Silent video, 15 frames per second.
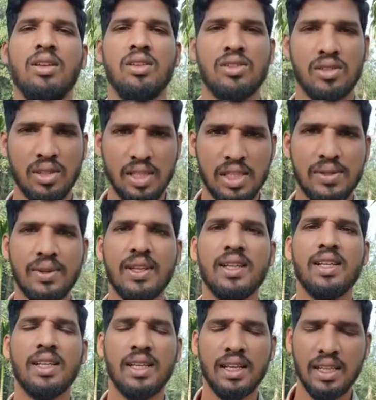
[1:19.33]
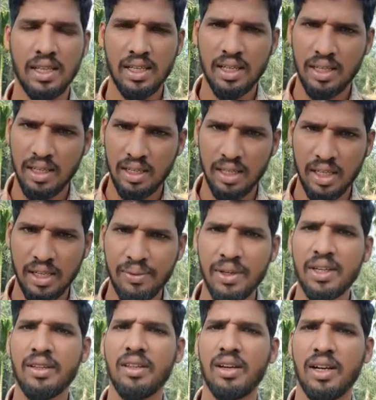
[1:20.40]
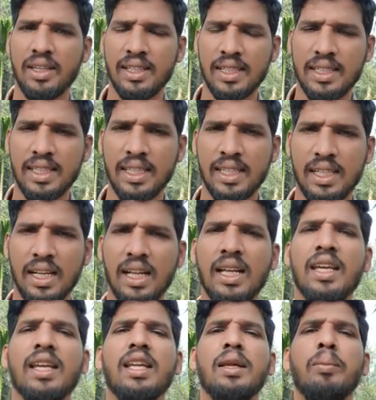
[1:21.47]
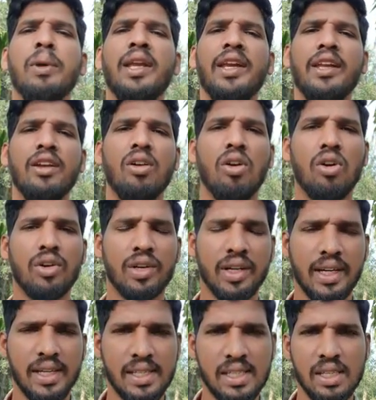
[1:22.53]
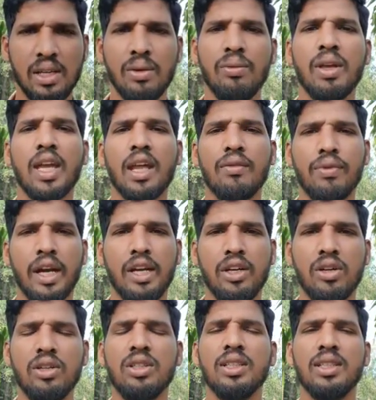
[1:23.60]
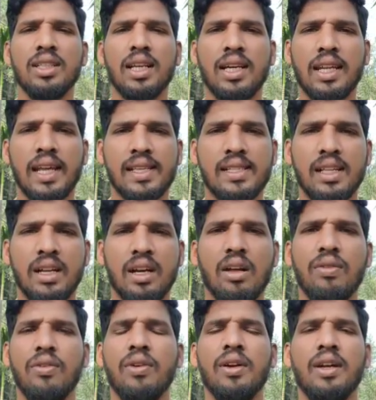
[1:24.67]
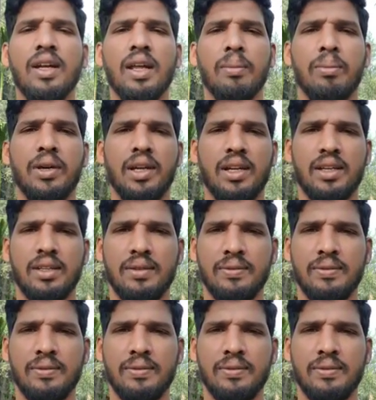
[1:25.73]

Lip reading: So this one, leave it the Antarctica, remaining continents we can find out the grassland of temperate.